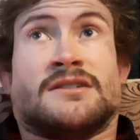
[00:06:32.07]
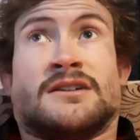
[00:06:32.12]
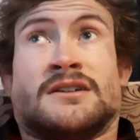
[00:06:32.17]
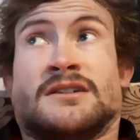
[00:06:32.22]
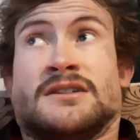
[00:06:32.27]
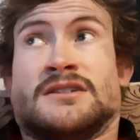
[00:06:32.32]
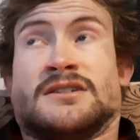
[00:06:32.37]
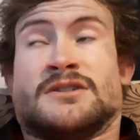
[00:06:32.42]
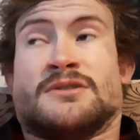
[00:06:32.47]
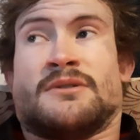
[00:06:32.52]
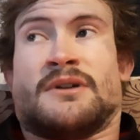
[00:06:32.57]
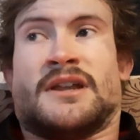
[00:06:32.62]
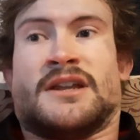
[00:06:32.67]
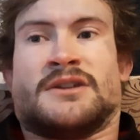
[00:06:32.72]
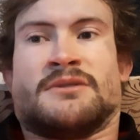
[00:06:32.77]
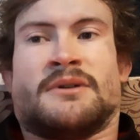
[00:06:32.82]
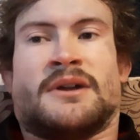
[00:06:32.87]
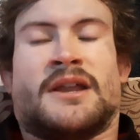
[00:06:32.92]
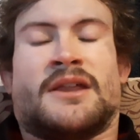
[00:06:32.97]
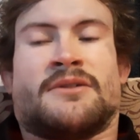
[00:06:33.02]
His
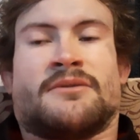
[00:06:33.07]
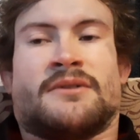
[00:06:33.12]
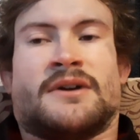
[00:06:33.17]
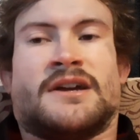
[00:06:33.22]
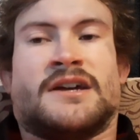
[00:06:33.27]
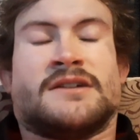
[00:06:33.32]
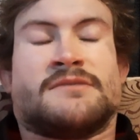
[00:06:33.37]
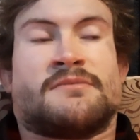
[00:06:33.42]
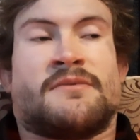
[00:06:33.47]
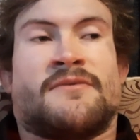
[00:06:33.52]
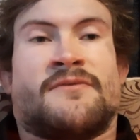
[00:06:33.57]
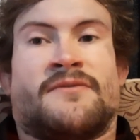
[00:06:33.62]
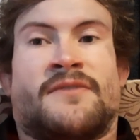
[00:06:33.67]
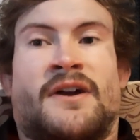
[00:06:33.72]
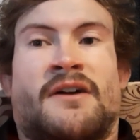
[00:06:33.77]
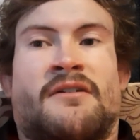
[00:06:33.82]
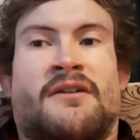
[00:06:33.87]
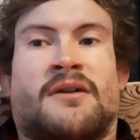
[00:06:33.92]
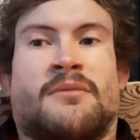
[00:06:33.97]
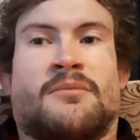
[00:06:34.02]
2023 has been
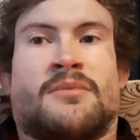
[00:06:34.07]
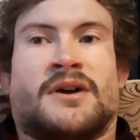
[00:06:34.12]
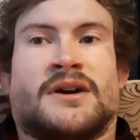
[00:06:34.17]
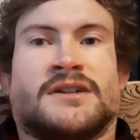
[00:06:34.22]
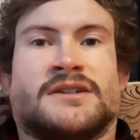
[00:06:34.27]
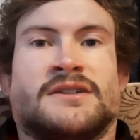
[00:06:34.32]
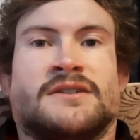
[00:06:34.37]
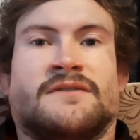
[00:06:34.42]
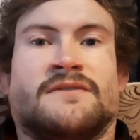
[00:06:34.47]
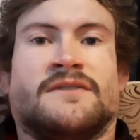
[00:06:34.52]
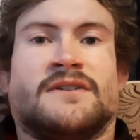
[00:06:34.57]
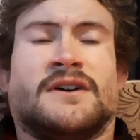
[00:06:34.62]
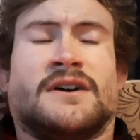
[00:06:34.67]
very impressive.